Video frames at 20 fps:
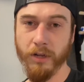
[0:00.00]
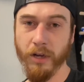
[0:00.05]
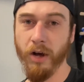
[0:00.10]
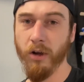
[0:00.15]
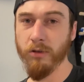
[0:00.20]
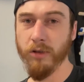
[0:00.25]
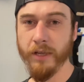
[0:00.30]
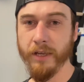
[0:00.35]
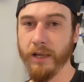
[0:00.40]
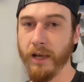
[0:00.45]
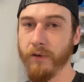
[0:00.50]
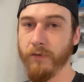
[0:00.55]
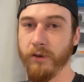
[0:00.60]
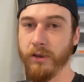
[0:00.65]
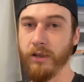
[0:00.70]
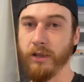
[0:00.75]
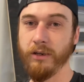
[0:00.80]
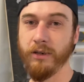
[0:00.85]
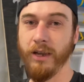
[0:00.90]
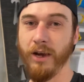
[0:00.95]
I'll link
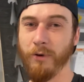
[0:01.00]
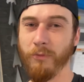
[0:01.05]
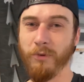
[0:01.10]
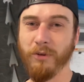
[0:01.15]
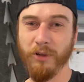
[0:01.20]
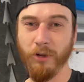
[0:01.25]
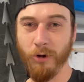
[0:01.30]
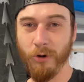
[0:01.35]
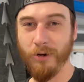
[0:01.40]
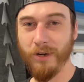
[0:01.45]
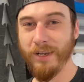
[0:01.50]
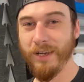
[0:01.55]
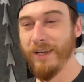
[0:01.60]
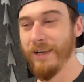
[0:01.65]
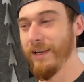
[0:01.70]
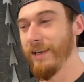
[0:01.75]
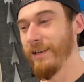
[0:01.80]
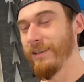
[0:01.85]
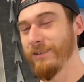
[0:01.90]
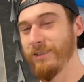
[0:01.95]
everything down below.
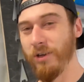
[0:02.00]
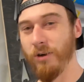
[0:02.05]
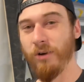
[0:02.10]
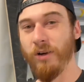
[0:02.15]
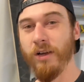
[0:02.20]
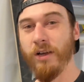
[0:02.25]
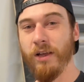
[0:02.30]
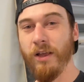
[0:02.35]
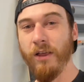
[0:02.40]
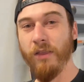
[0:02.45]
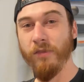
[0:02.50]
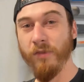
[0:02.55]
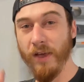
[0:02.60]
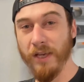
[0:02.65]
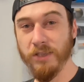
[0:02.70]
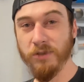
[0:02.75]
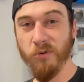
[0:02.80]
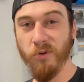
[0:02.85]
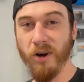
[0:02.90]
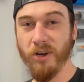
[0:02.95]
So
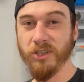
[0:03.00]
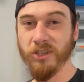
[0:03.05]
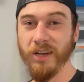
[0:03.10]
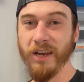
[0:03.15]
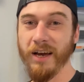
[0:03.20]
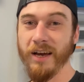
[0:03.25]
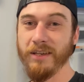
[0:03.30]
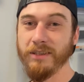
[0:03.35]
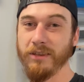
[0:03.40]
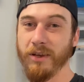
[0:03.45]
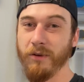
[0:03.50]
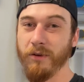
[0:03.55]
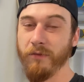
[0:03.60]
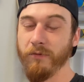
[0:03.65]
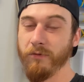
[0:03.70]
thanks for watching, guys.